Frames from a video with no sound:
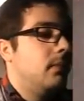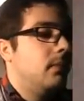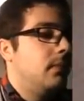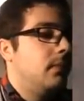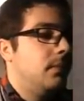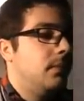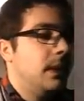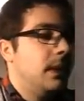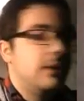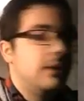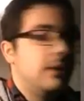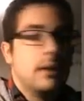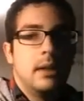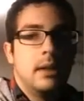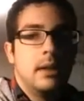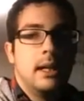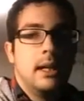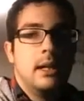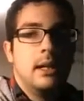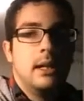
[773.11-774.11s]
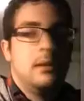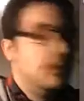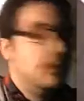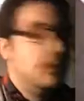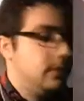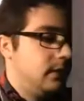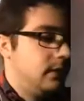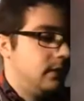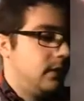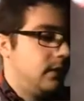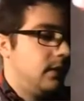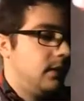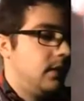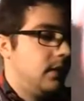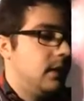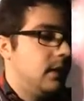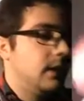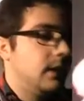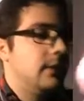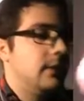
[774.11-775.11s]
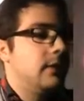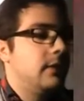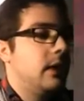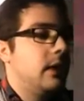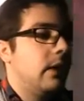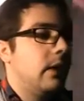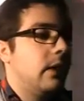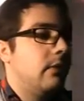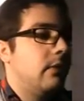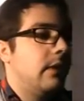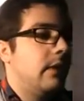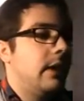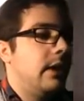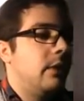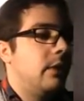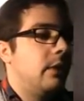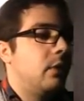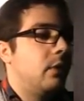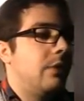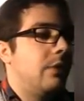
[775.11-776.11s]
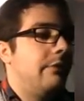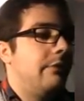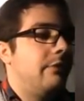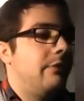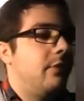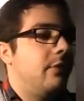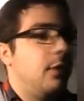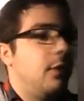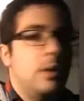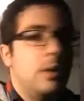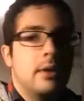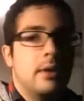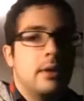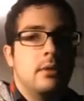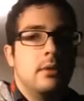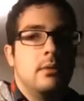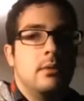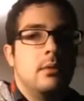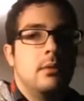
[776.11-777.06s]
Basic lands. Let's see our rare or foil.